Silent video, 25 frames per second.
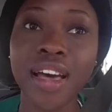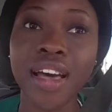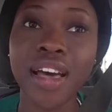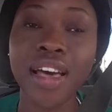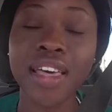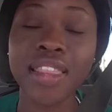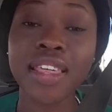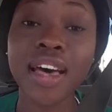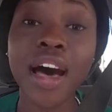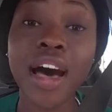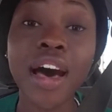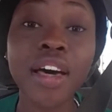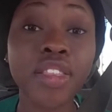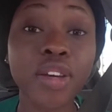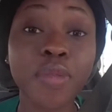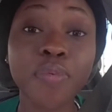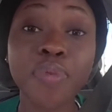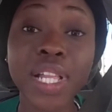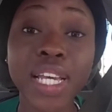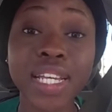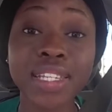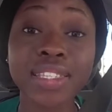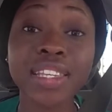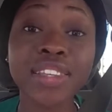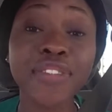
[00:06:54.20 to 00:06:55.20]
the other
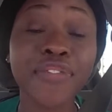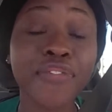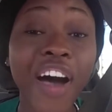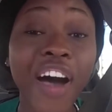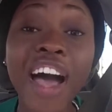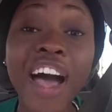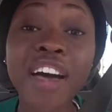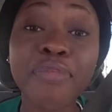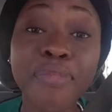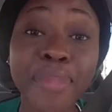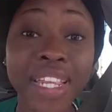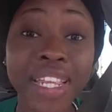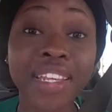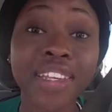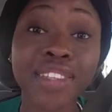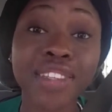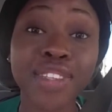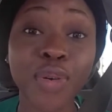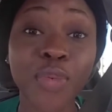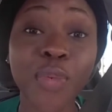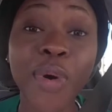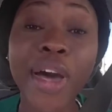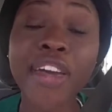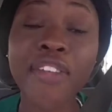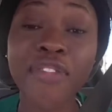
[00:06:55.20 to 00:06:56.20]
place is 5 minutes
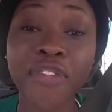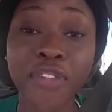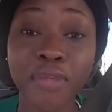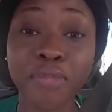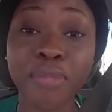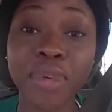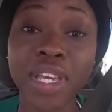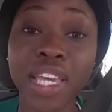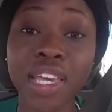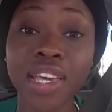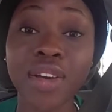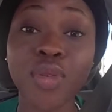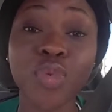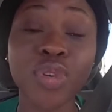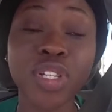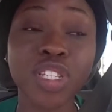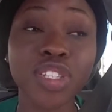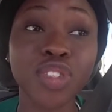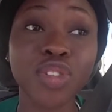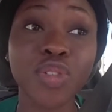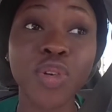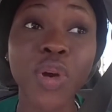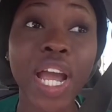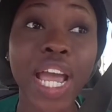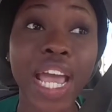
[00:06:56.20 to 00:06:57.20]
away from me, which
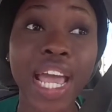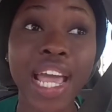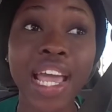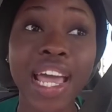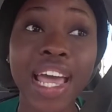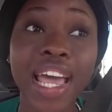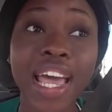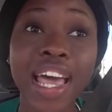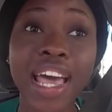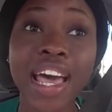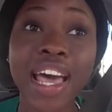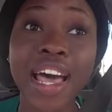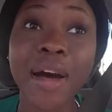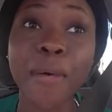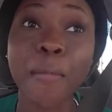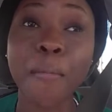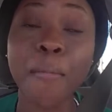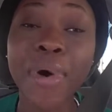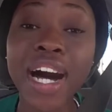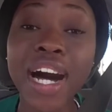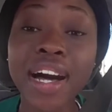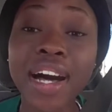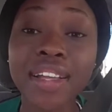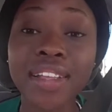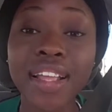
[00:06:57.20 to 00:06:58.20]
is great.
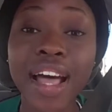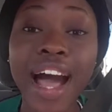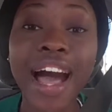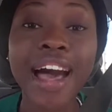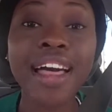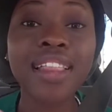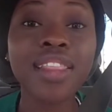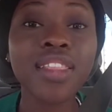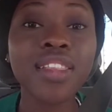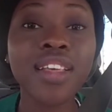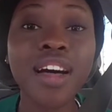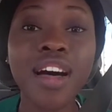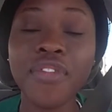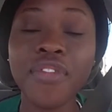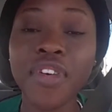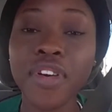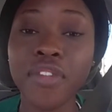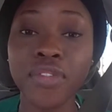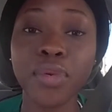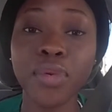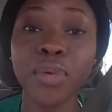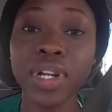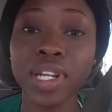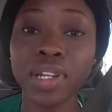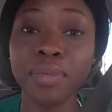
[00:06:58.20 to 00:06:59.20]
But I love
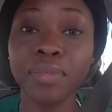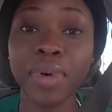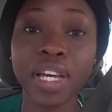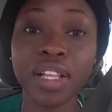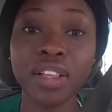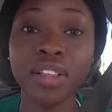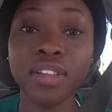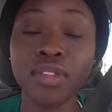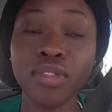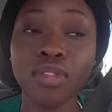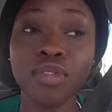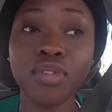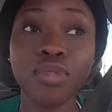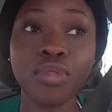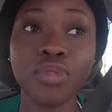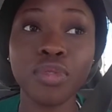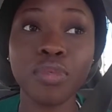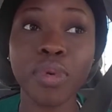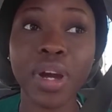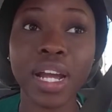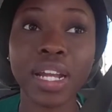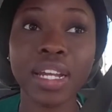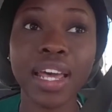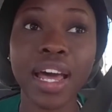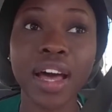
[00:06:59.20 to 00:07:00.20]
everyone in my clinical group
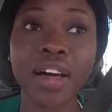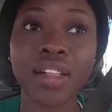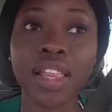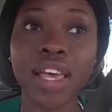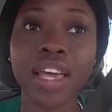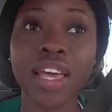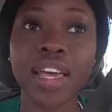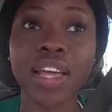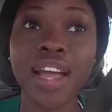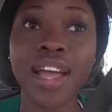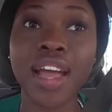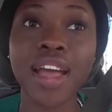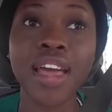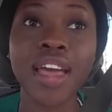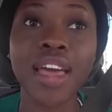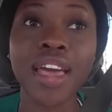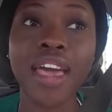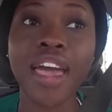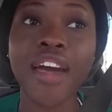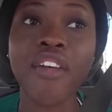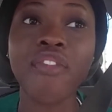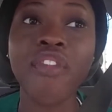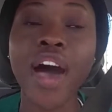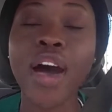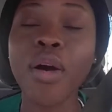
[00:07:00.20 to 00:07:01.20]
right now. Like,
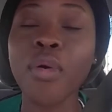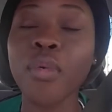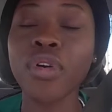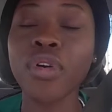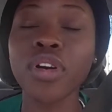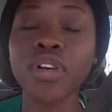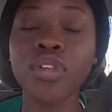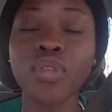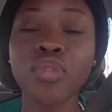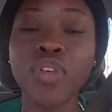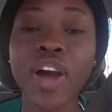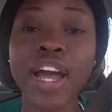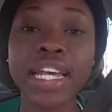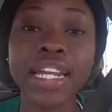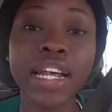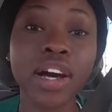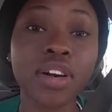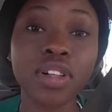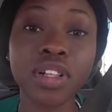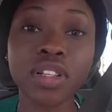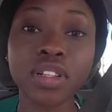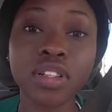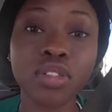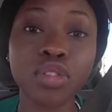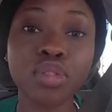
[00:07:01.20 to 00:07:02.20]
if I to write out
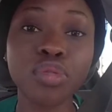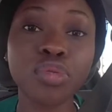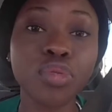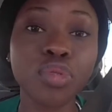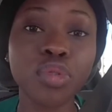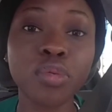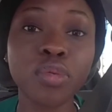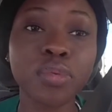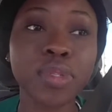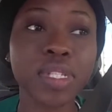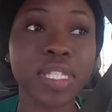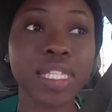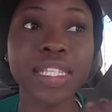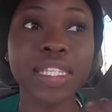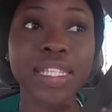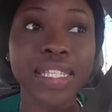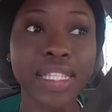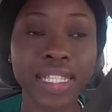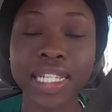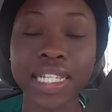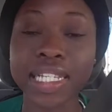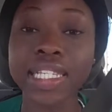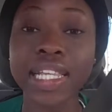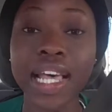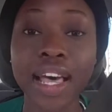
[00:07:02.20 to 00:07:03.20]
clinical groups, this
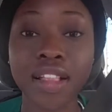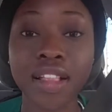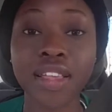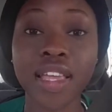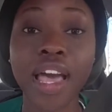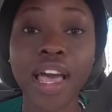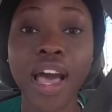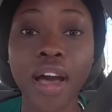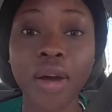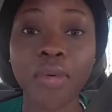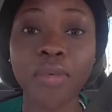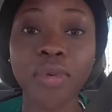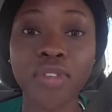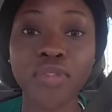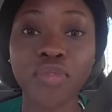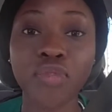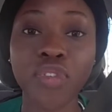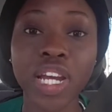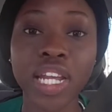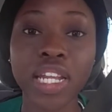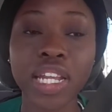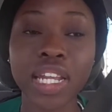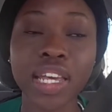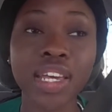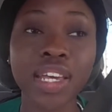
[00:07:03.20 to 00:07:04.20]
is exactly how I would have
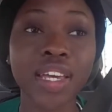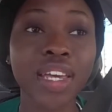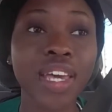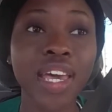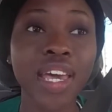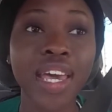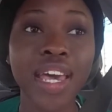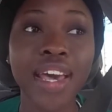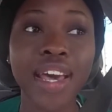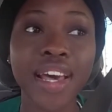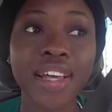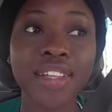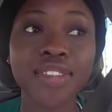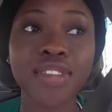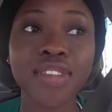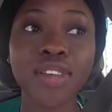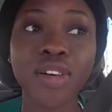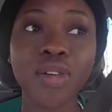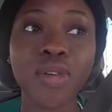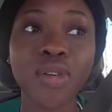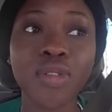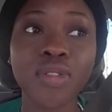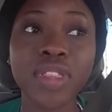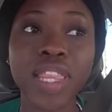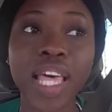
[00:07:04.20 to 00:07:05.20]
written it. And
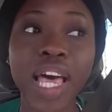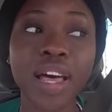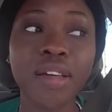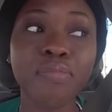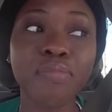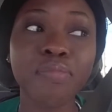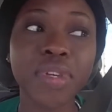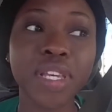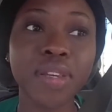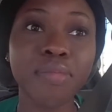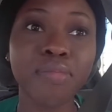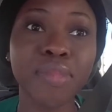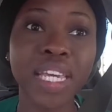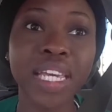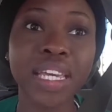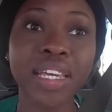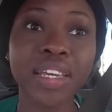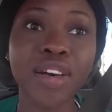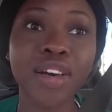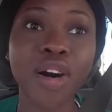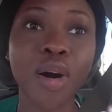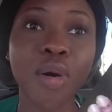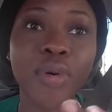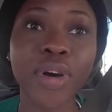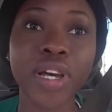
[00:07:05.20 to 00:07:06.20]
so that would be me
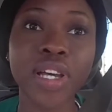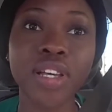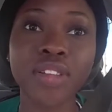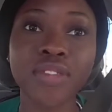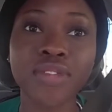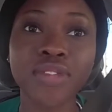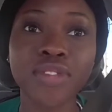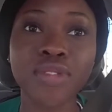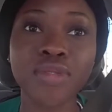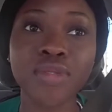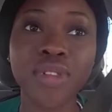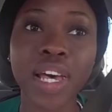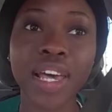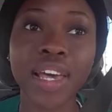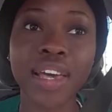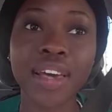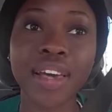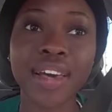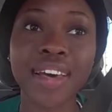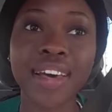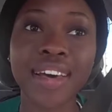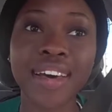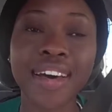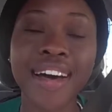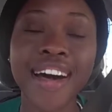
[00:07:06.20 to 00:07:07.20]
going to,
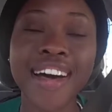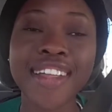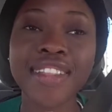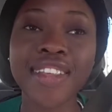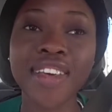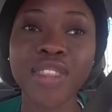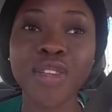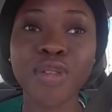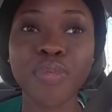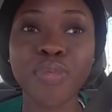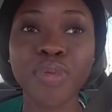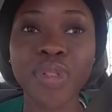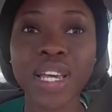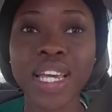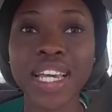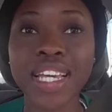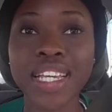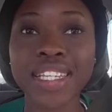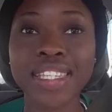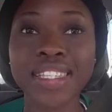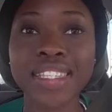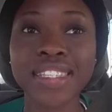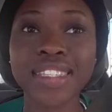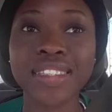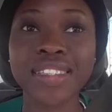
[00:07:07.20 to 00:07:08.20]
like, another
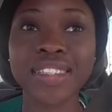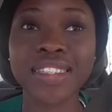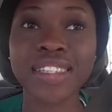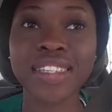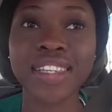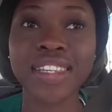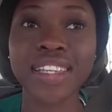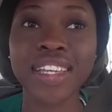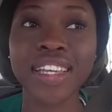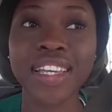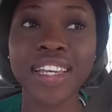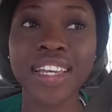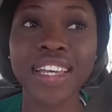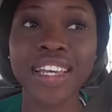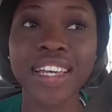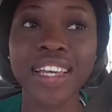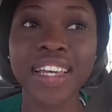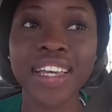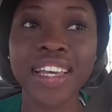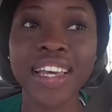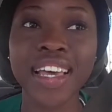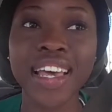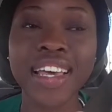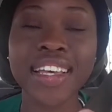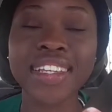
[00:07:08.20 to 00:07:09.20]
place.
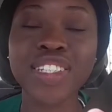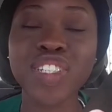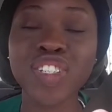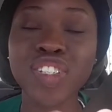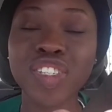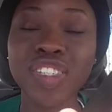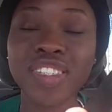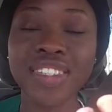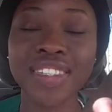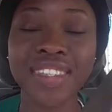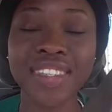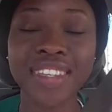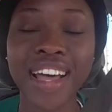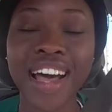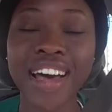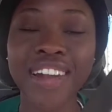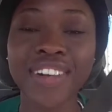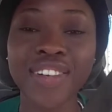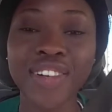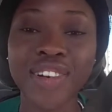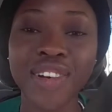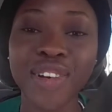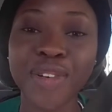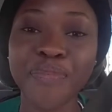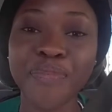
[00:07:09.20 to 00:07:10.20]
It's just, I
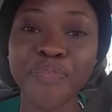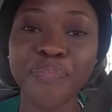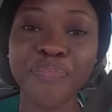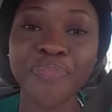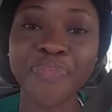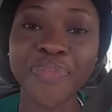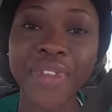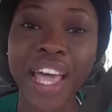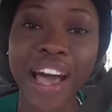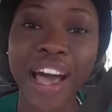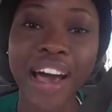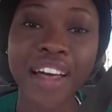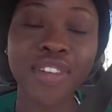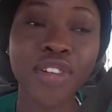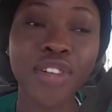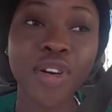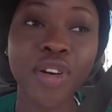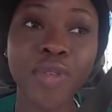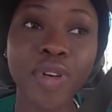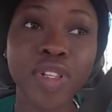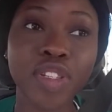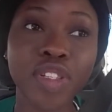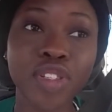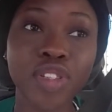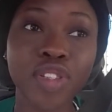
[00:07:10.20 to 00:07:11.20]
don't know. I don't know
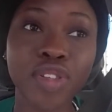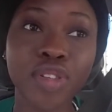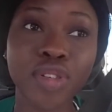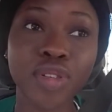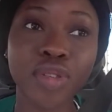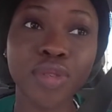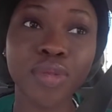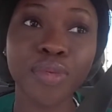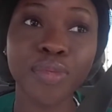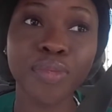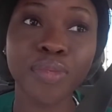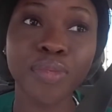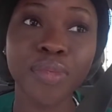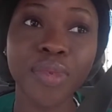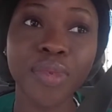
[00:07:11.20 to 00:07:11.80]
what to do.